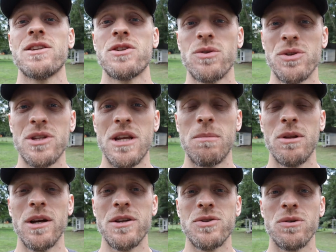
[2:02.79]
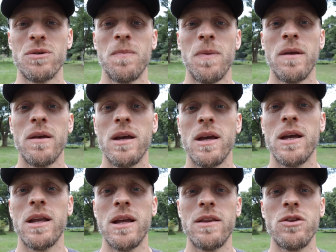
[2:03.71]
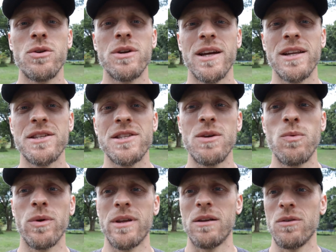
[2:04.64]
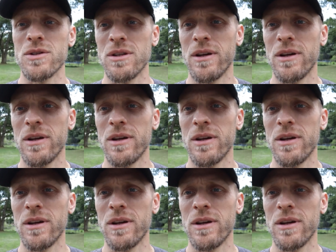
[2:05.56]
digital stabilizer, and then you can kind of see what that looks